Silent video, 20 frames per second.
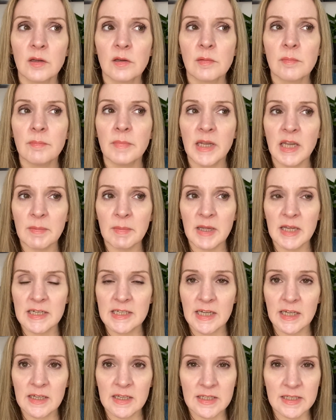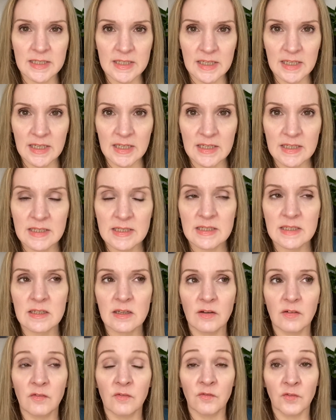Mini-Me in Tennessee's
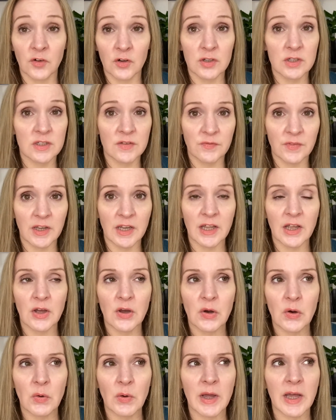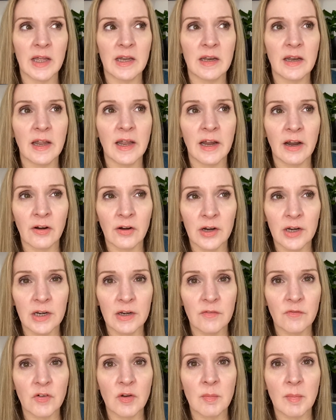first video, and Erin
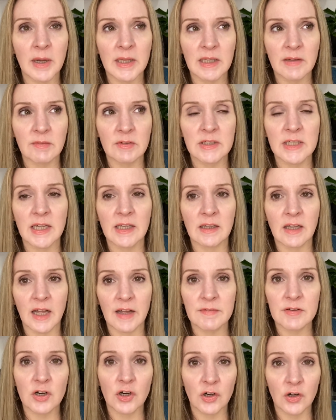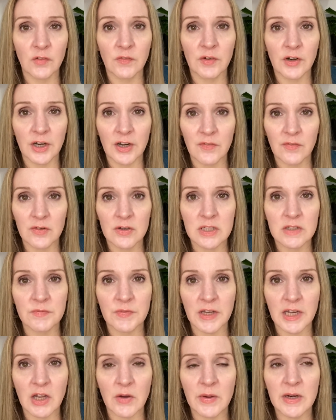from My Level 10 Life, her very first
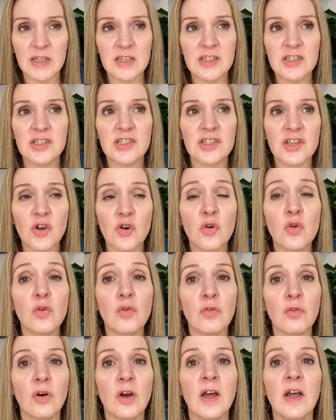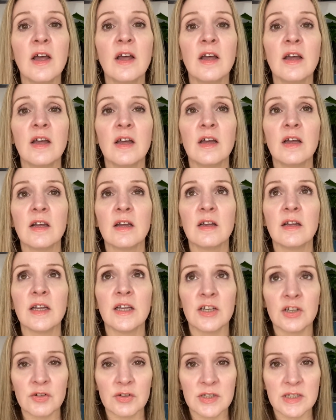video, and it's so
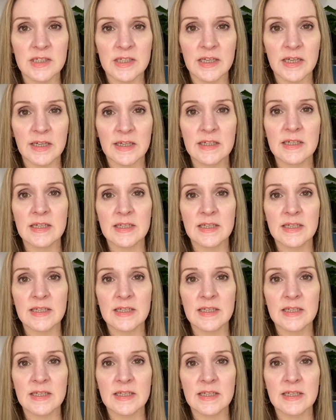interesting to